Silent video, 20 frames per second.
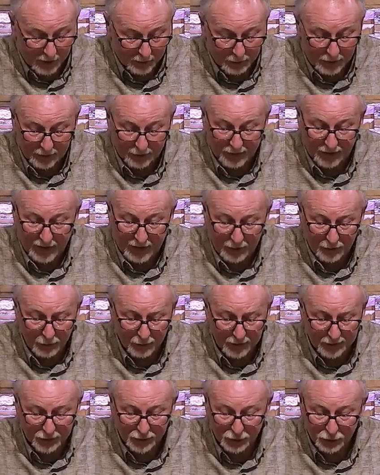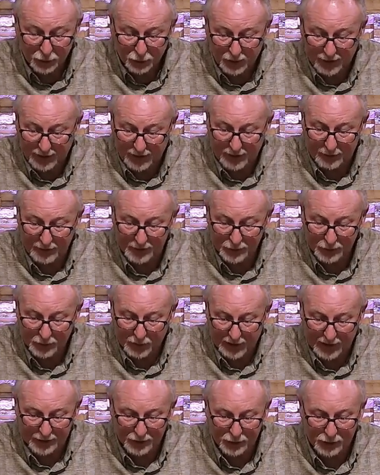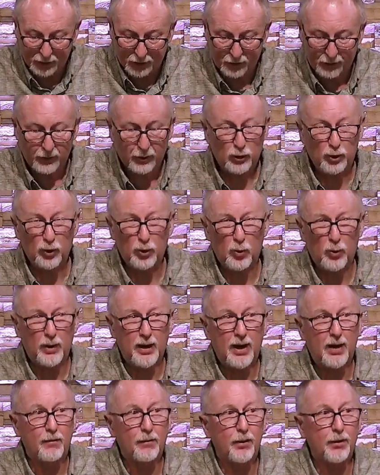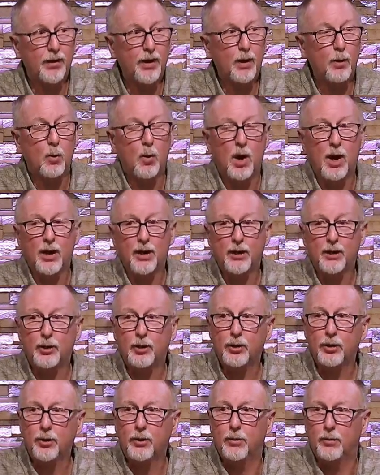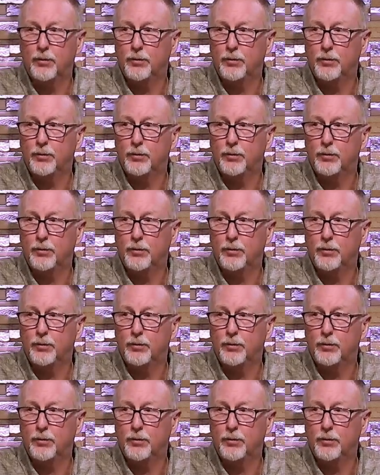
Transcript: But the other extreme is to let children do whatever they want to do.